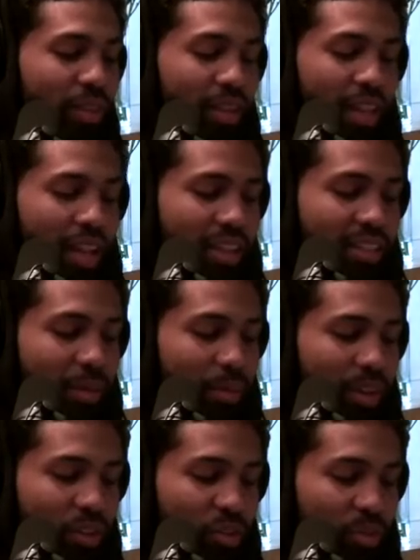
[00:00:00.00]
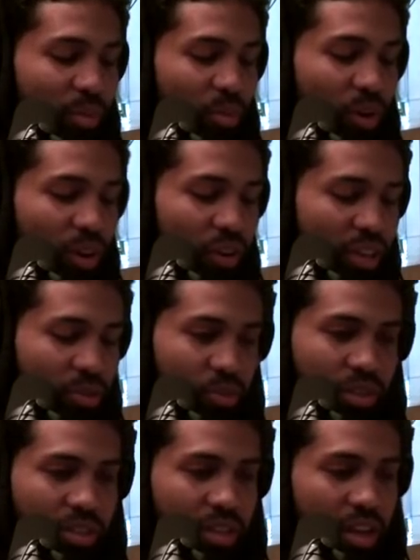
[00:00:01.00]
like I said, man, you've been more than gracious with your
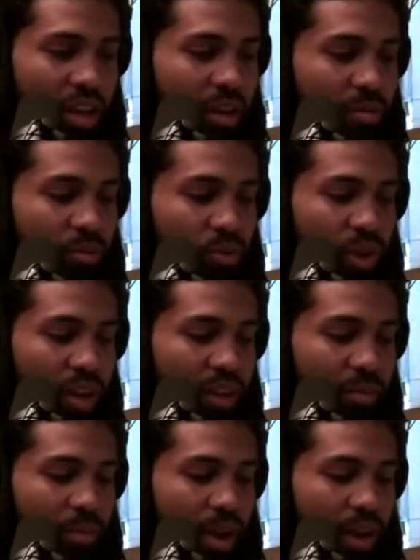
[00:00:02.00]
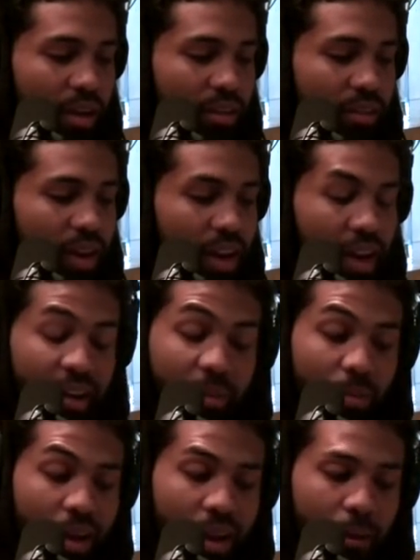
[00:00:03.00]
time. You got to get back. I got to get
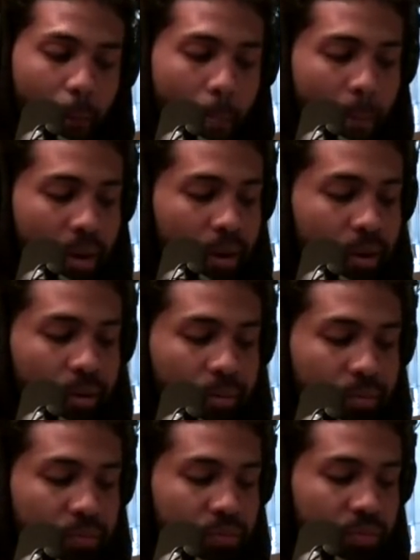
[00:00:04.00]
back. Um.